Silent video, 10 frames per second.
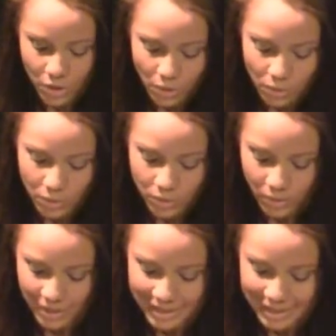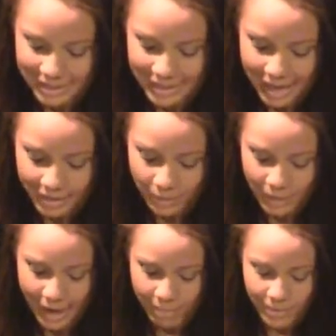Normal told us exactly
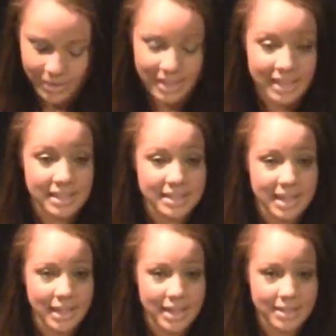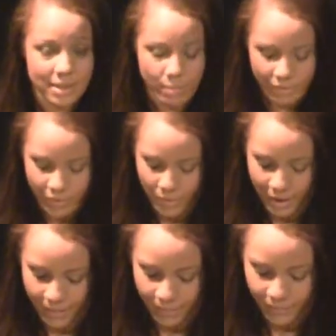what happened to kids like us in
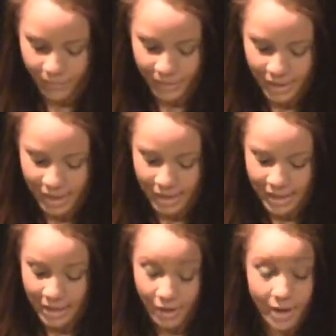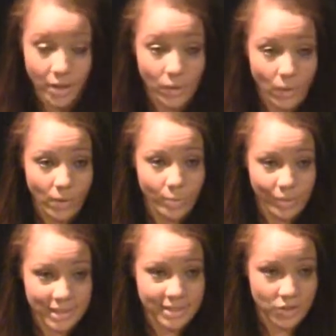Bavona. They caught a
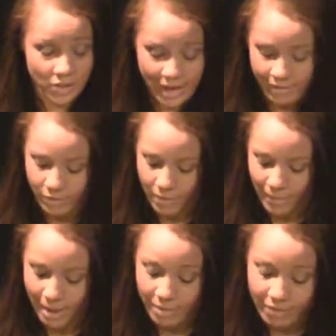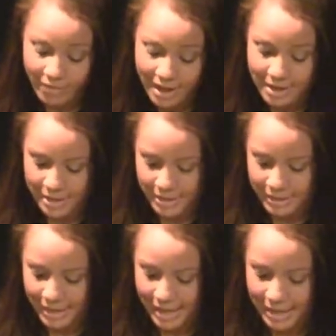cold present shaft from La Befana,
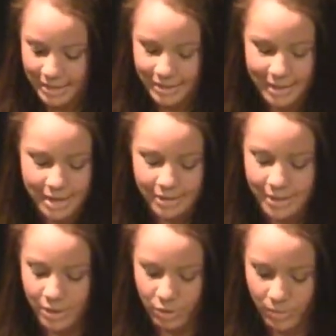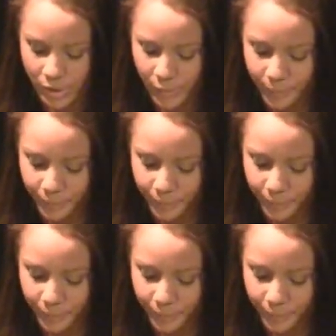he said, "Senza Adubu.